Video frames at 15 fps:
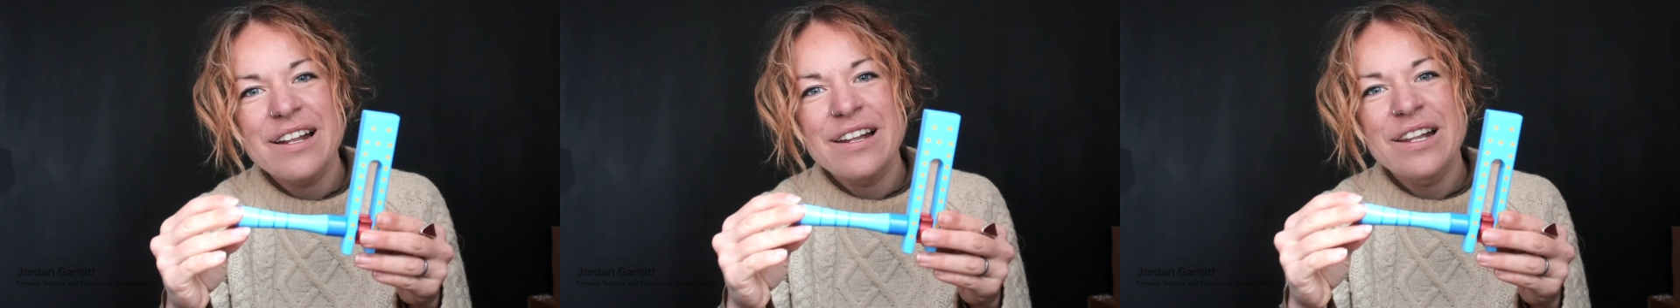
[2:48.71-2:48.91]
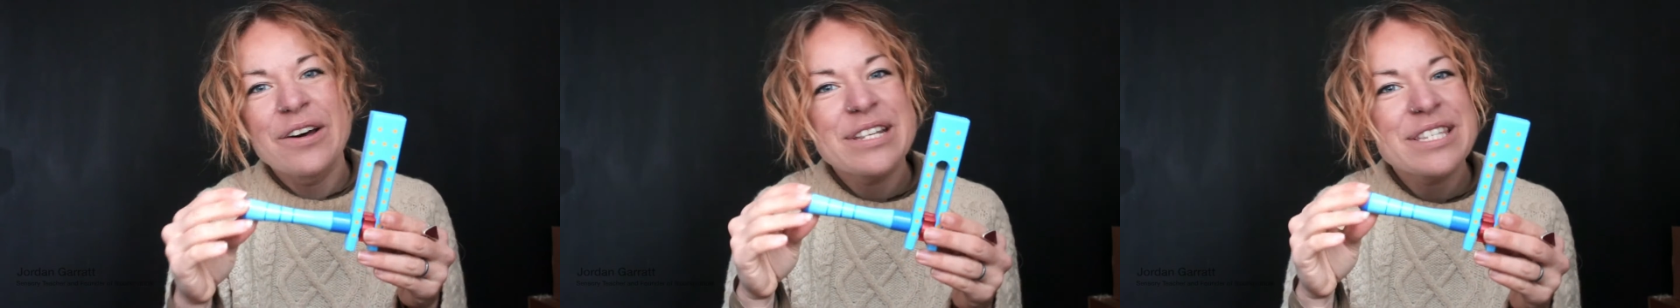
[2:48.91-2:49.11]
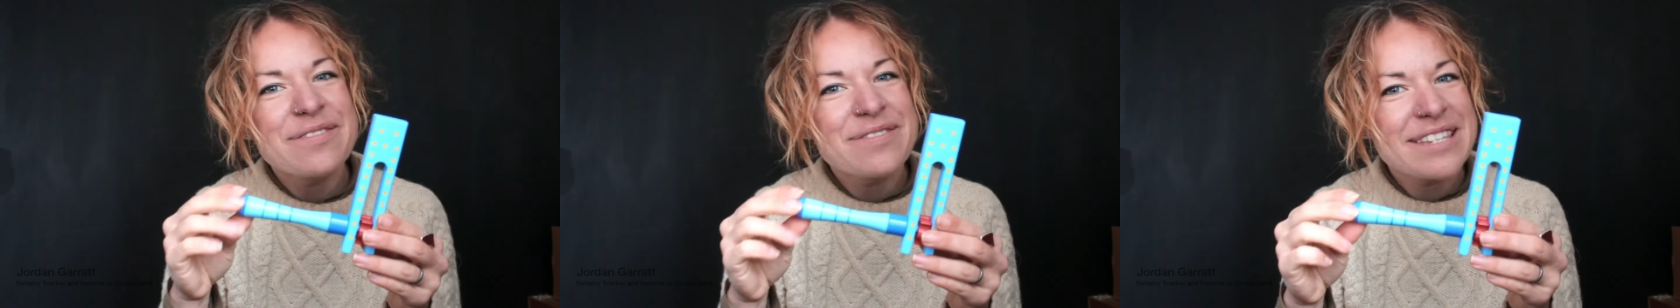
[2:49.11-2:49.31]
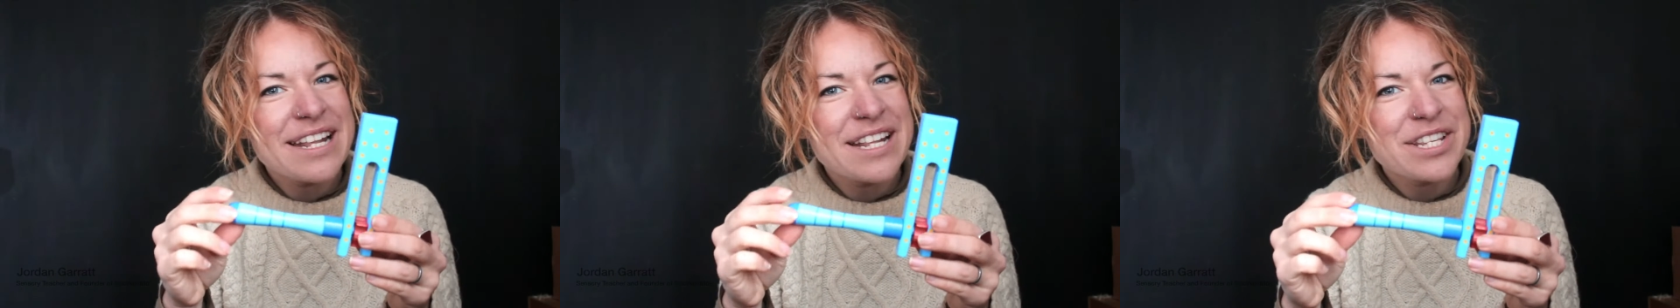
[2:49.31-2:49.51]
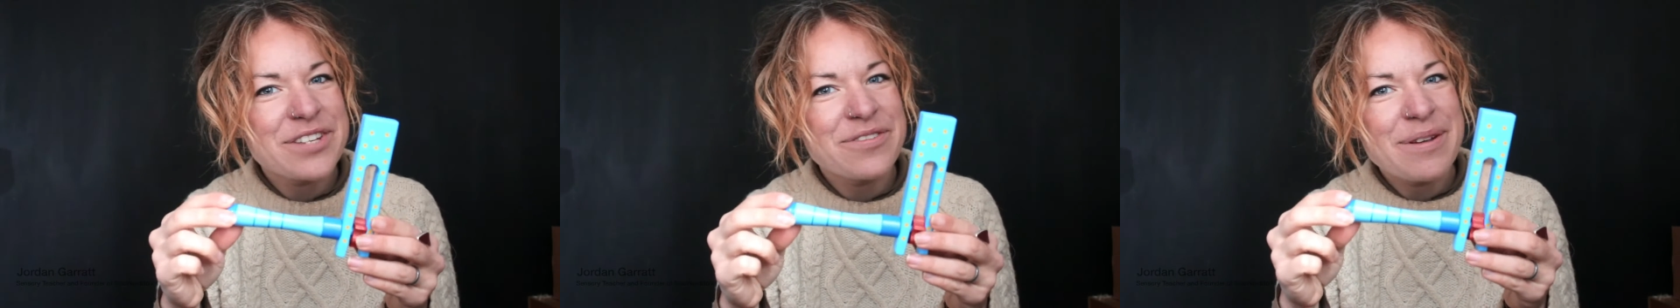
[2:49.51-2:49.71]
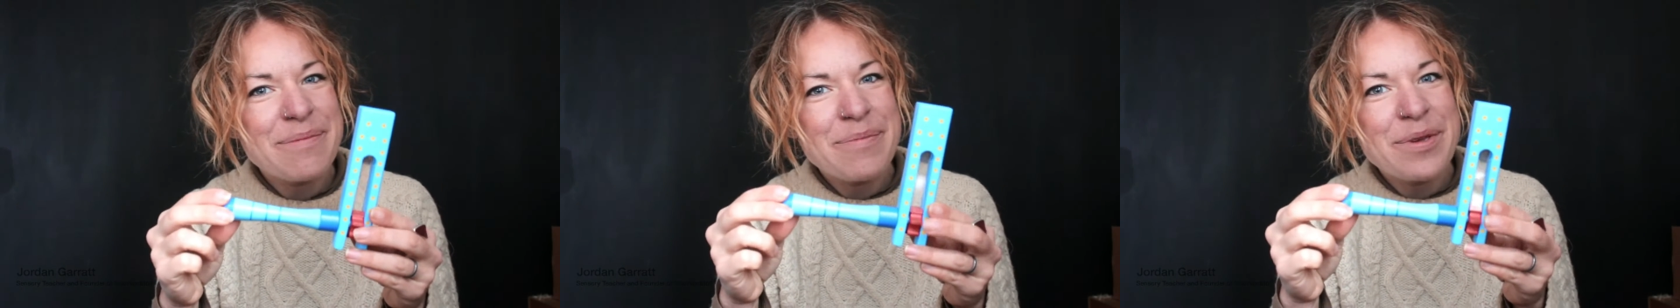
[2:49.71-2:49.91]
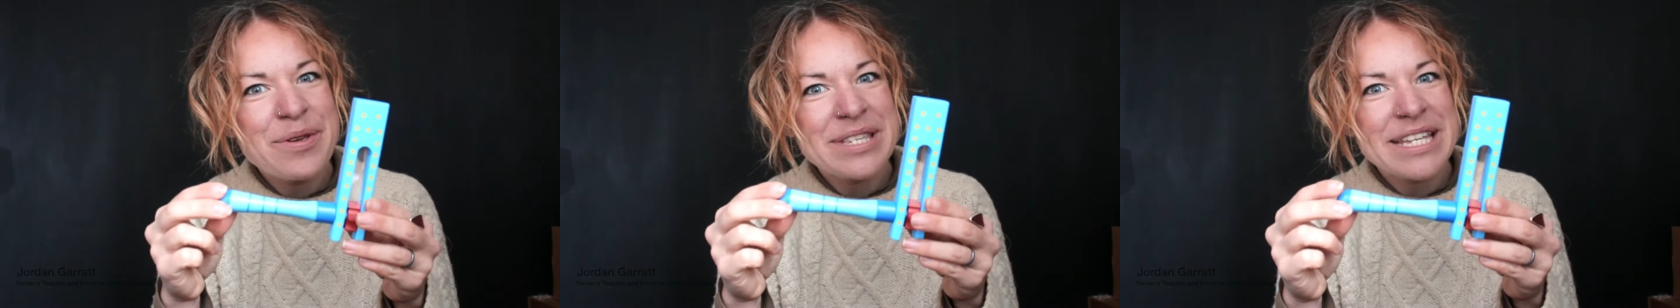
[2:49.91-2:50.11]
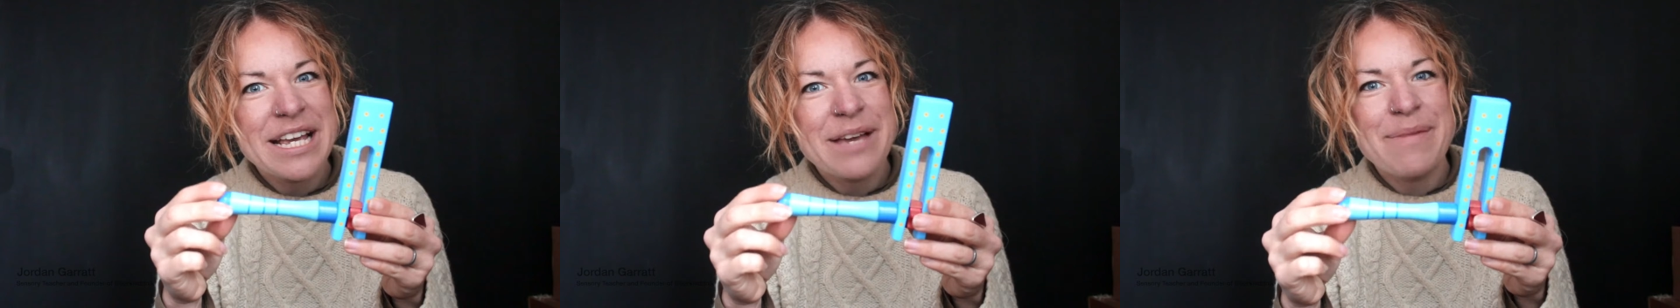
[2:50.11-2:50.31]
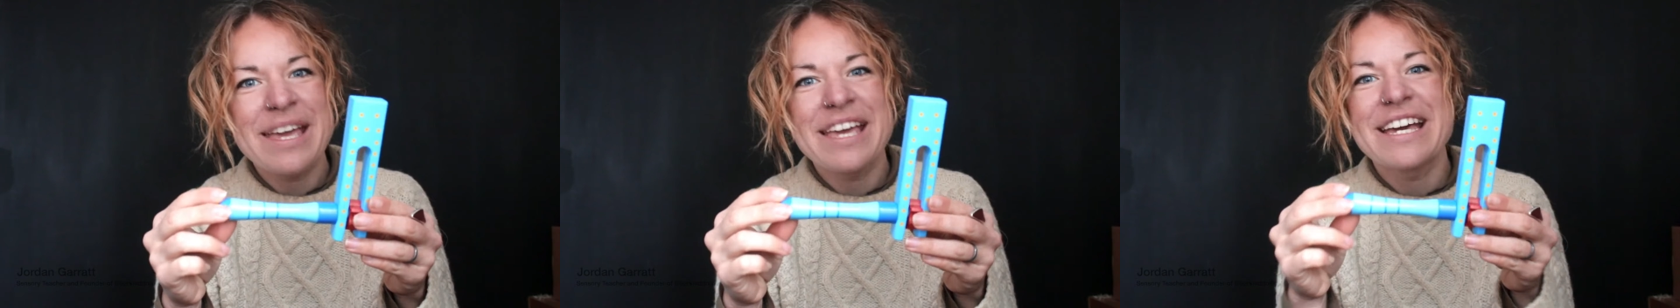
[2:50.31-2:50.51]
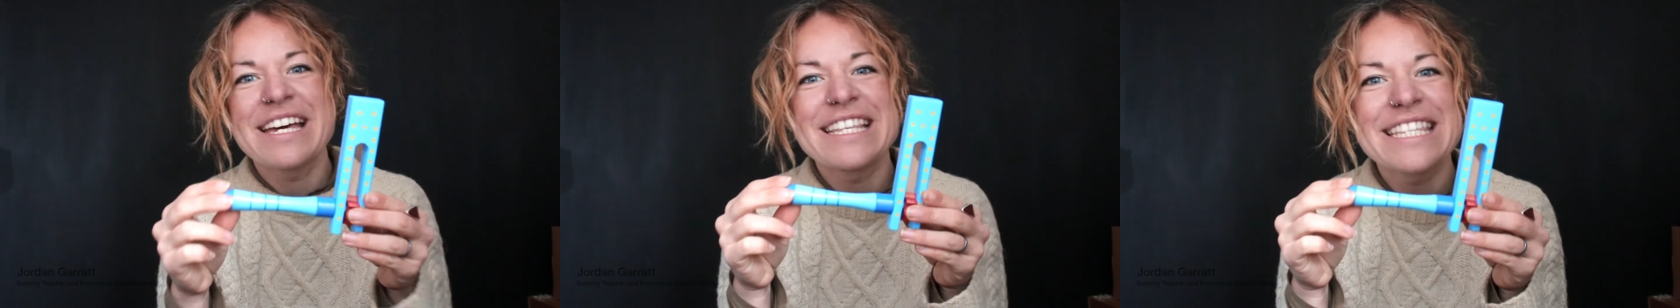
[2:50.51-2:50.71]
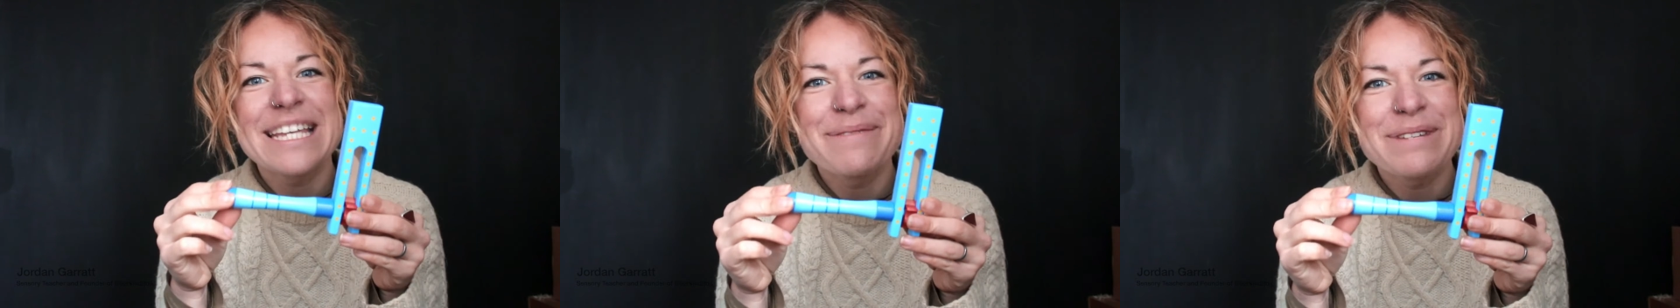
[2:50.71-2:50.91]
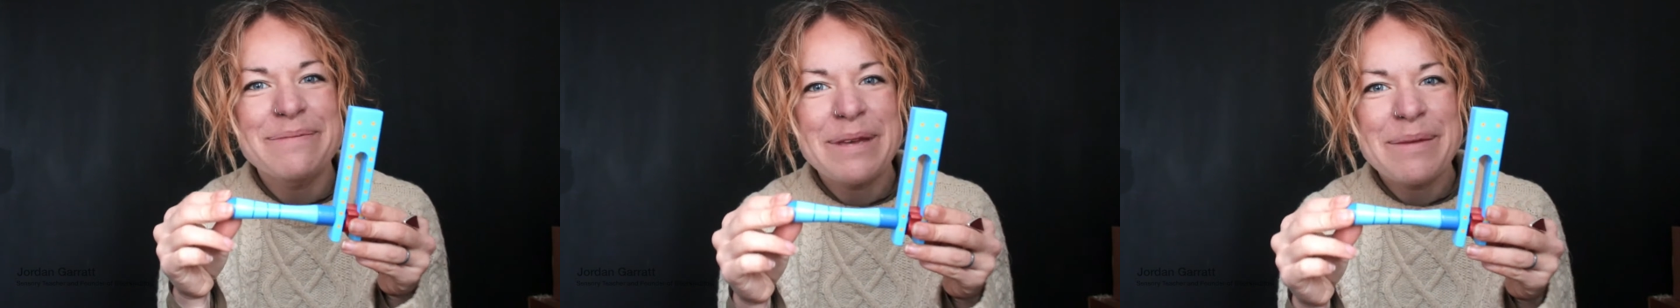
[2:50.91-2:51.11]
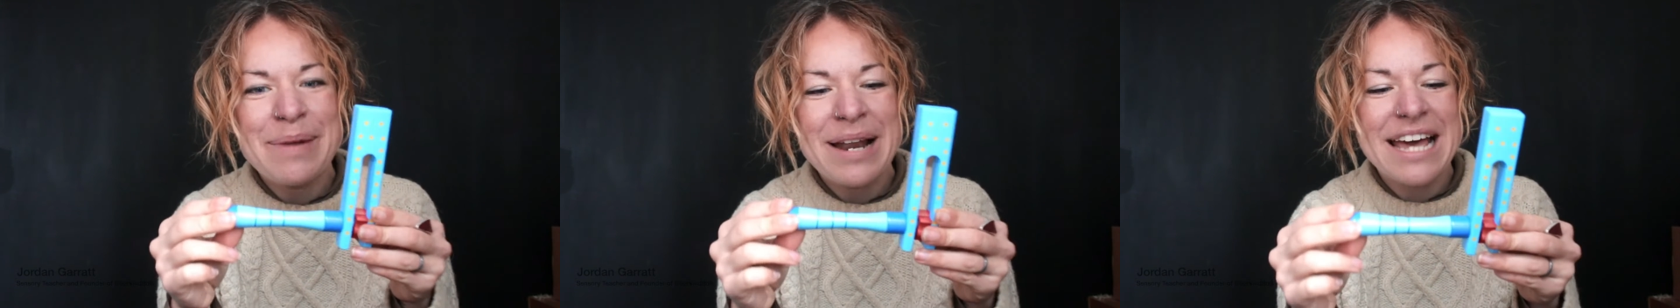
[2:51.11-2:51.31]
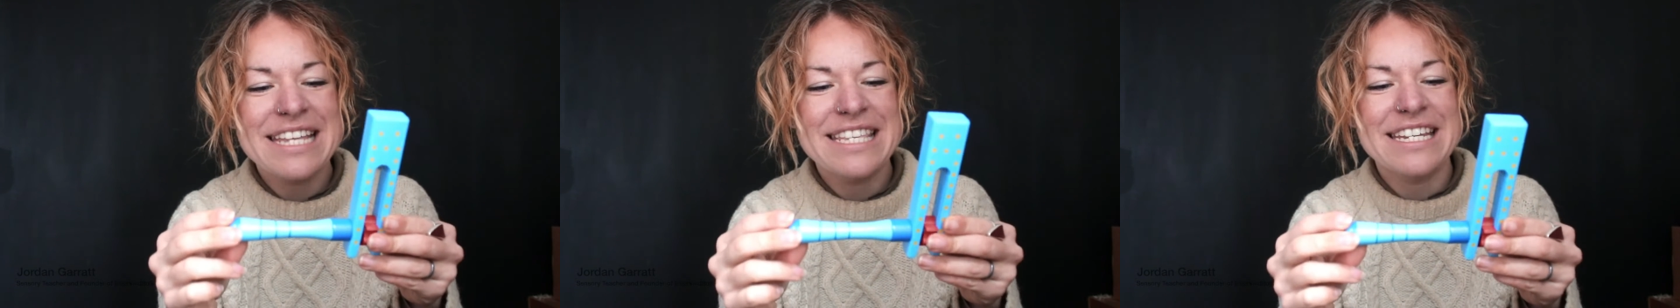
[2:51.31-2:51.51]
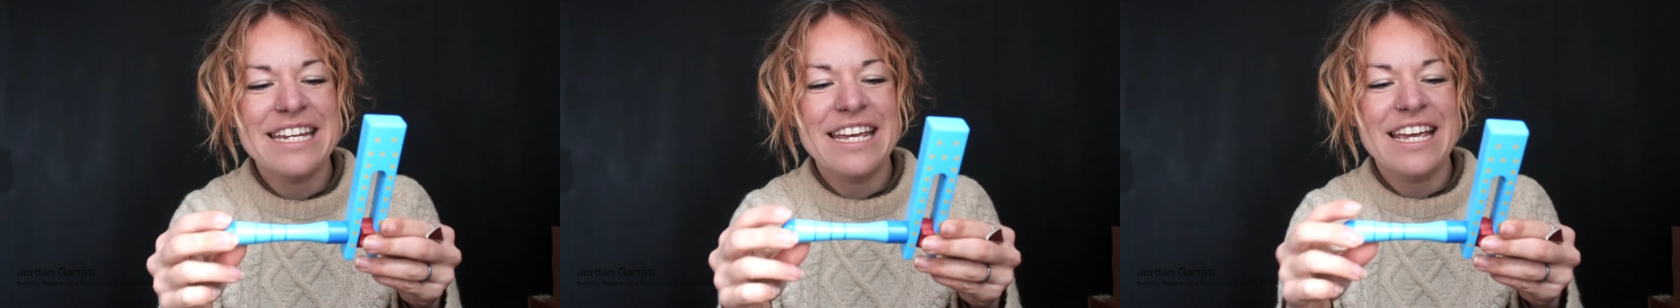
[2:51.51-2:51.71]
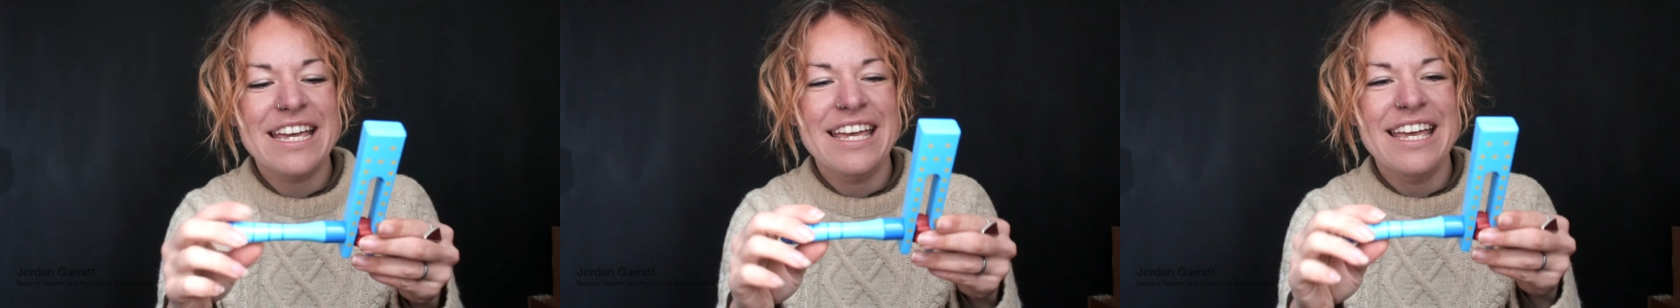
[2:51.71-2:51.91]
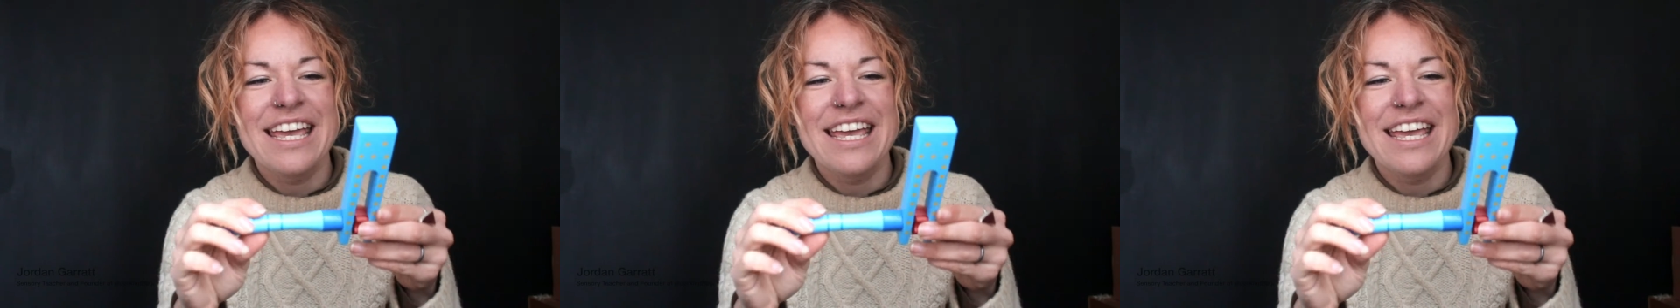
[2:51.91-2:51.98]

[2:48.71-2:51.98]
Lots of sensory music makers seem to be plastic.